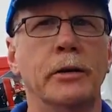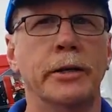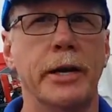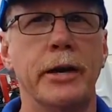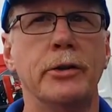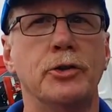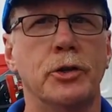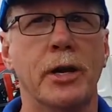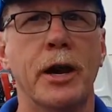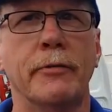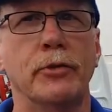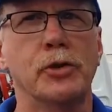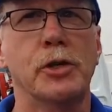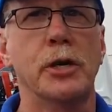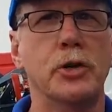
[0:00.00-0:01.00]
engaged
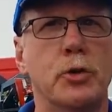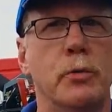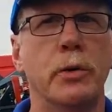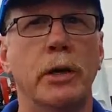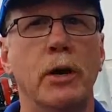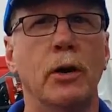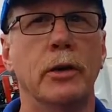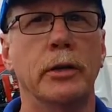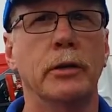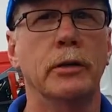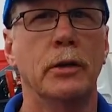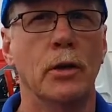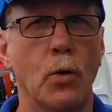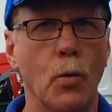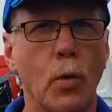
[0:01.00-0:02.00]
conversation
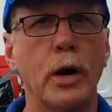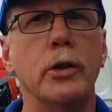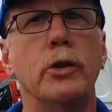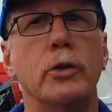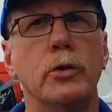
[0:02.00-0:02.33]
regarding what